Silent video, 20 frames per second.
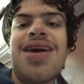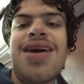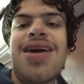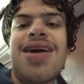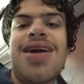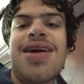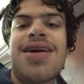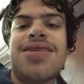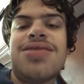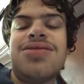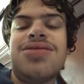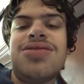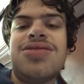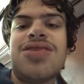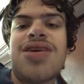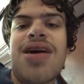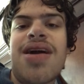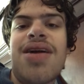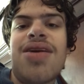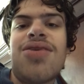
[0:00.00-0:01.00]
and
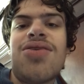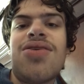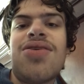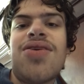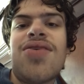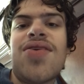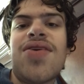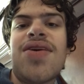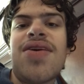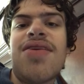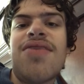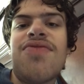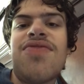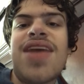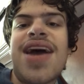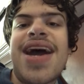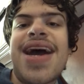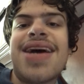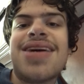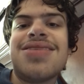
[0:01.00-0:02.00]
tired of
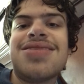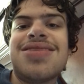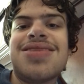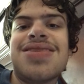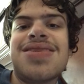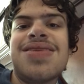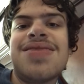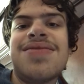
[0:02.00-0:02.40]
that